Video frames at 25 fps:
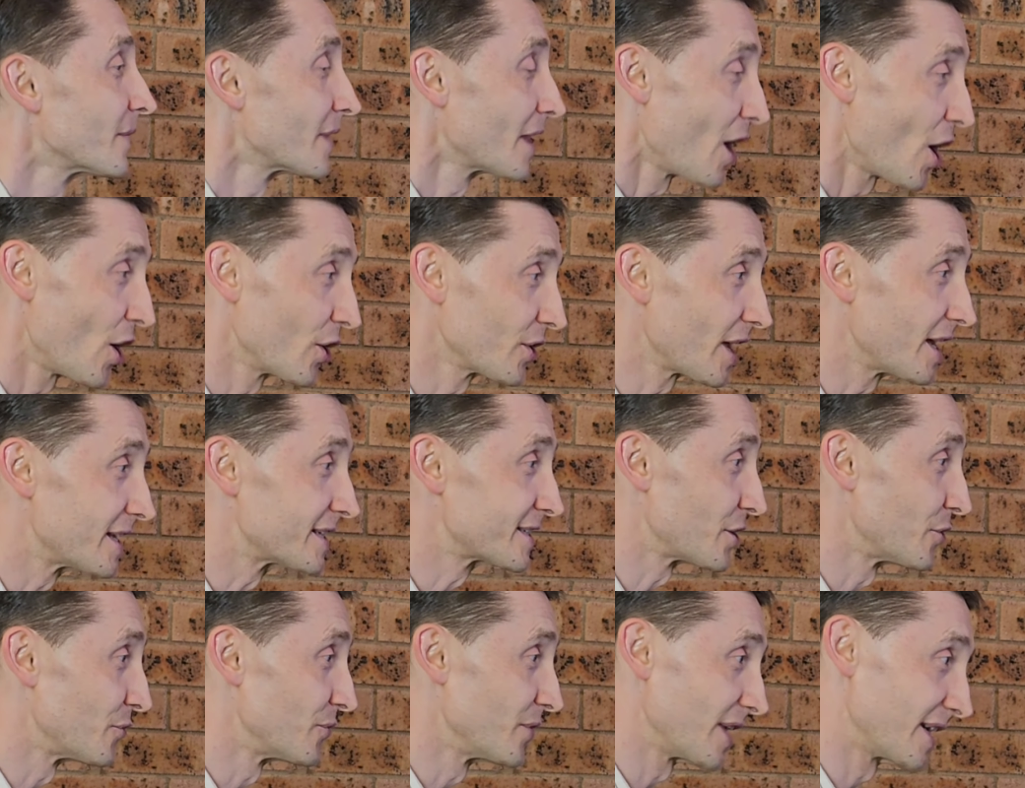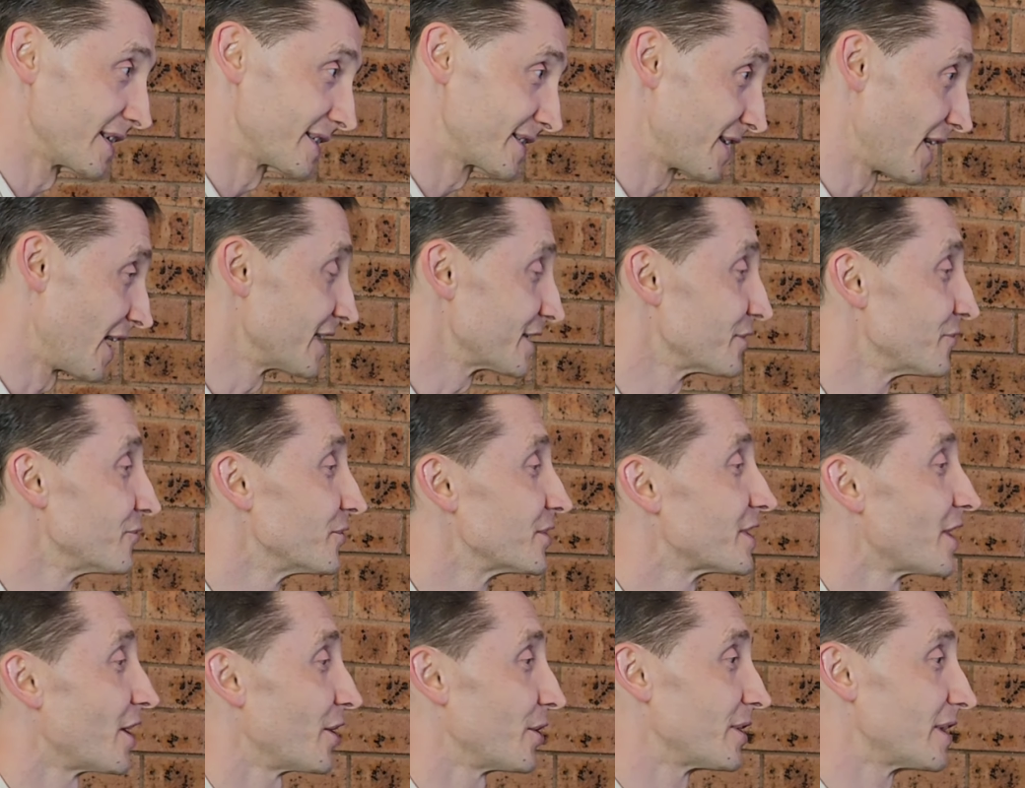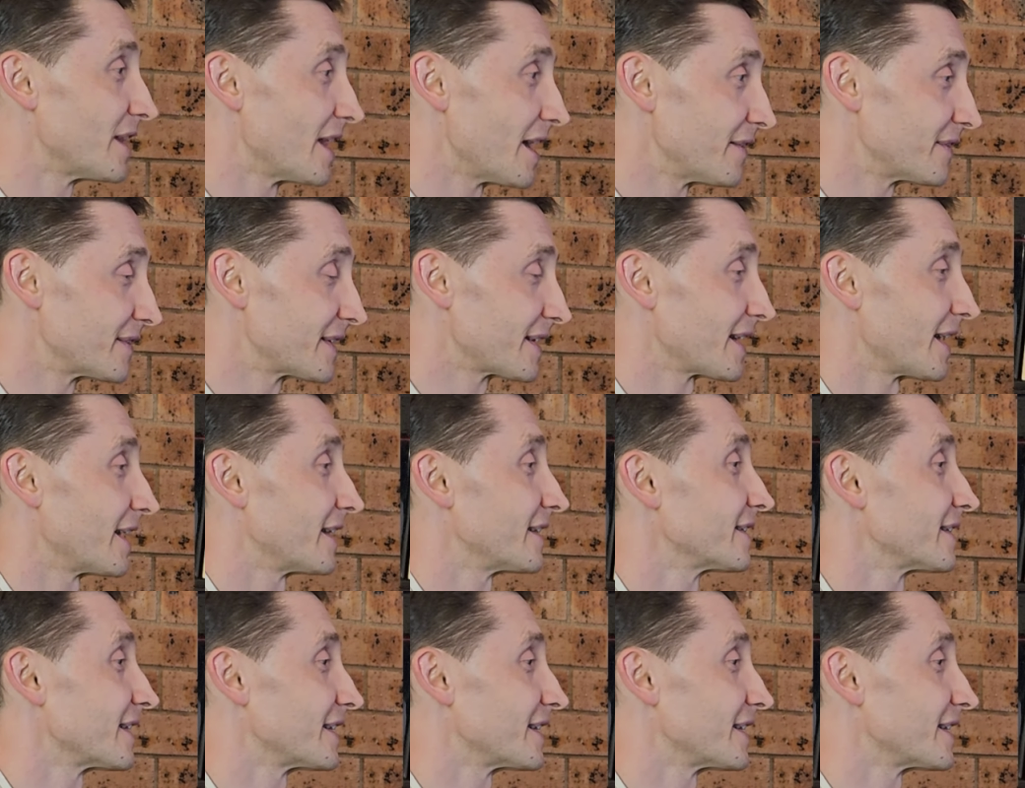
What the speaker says: Okay, so we are starting with our left hand.